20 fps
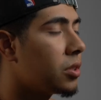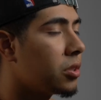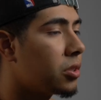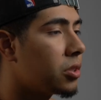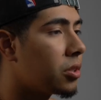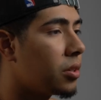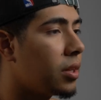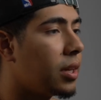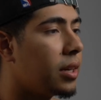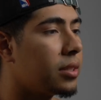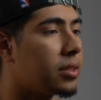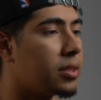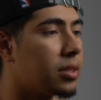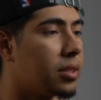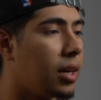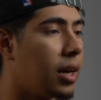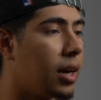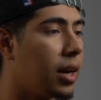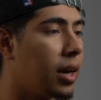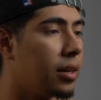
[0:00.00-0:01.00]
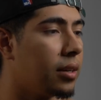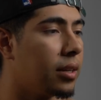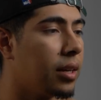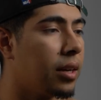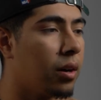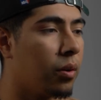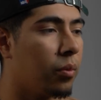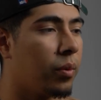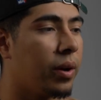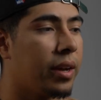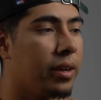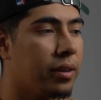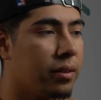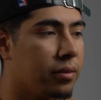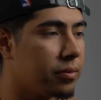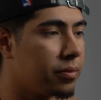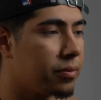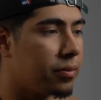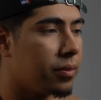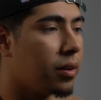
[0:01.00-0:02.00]
to ensure that it's not in our way
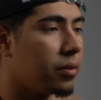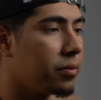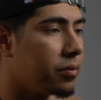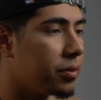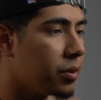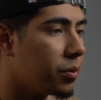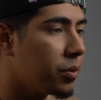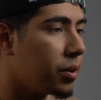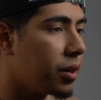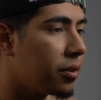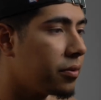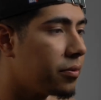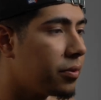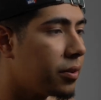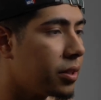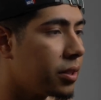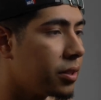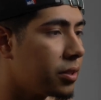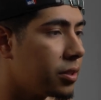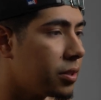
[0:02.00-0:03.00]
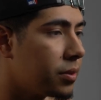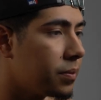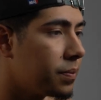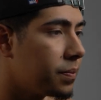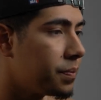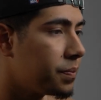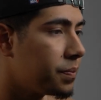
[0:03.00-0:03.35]
of, of viewing our footage.